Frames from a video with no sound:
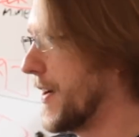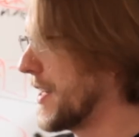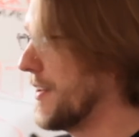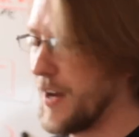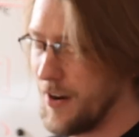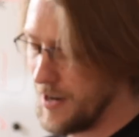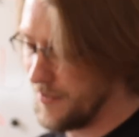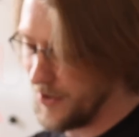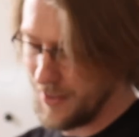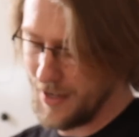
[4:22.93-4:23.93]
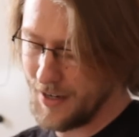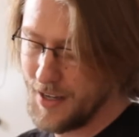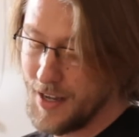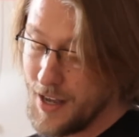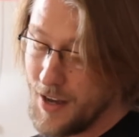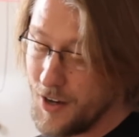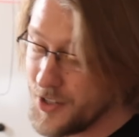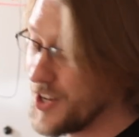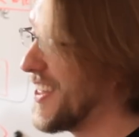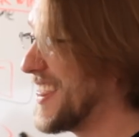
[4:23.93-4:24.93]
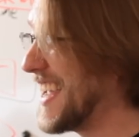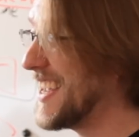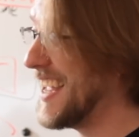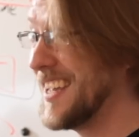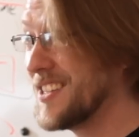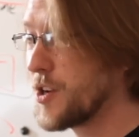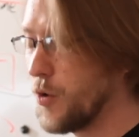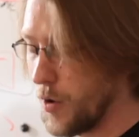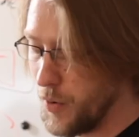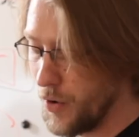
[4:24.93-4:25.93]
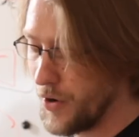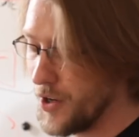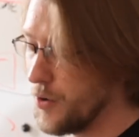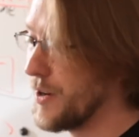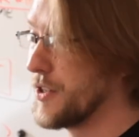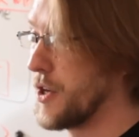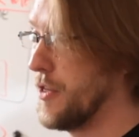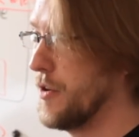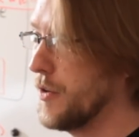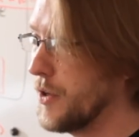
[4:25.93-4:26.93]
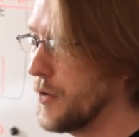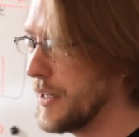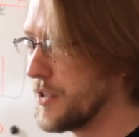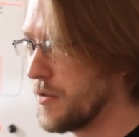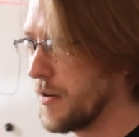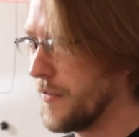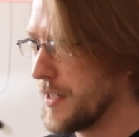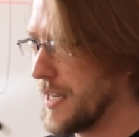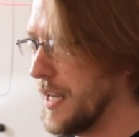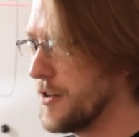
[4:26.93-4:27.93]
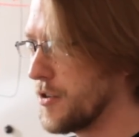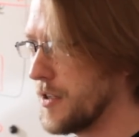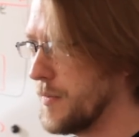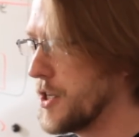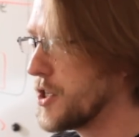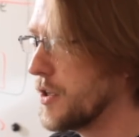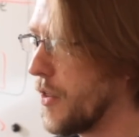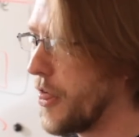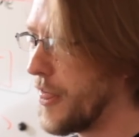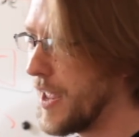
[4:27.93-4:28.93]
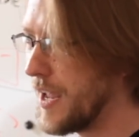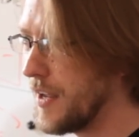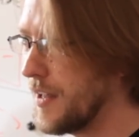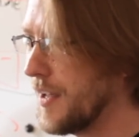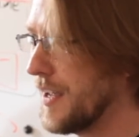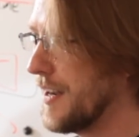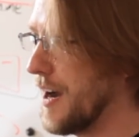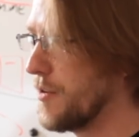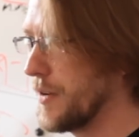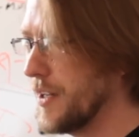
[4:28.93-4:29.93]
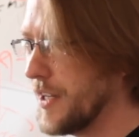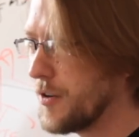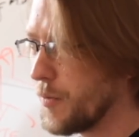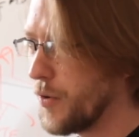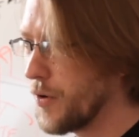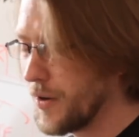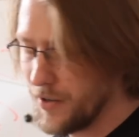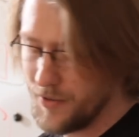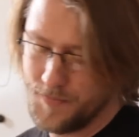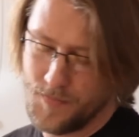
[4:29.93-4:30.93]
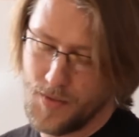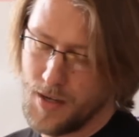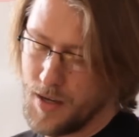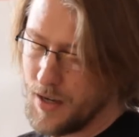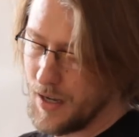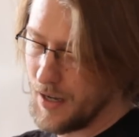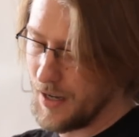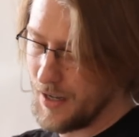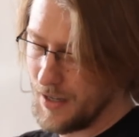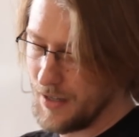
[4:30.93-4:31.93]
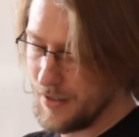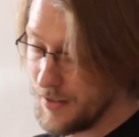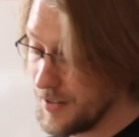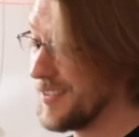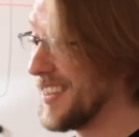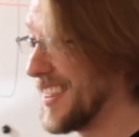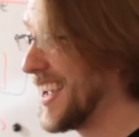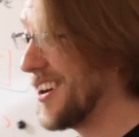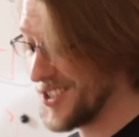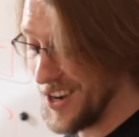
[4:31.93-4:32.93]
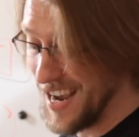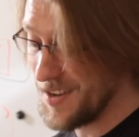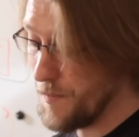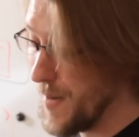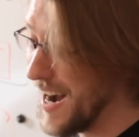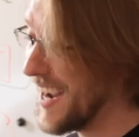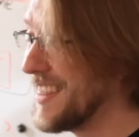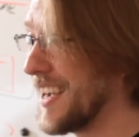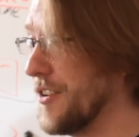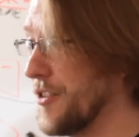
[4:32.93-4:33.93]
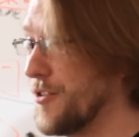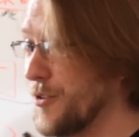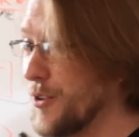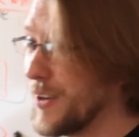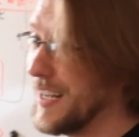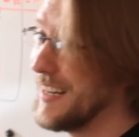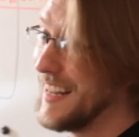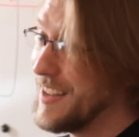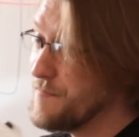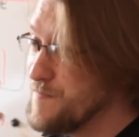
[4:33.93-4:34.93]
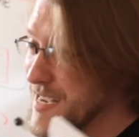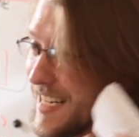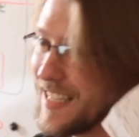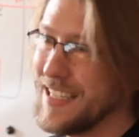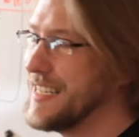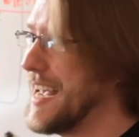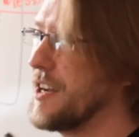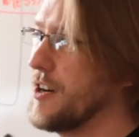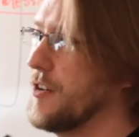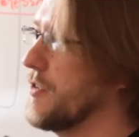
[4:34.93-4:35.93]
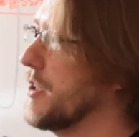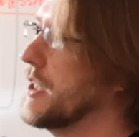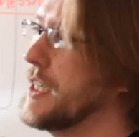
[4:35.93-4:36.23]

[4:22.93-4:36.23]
devour everything. Also, The Thing is corporeal, whereas Cthulhu is sort of this interdimensional thing, not really corporeal. The Thing also has a mind that Cthulhu can immediately take over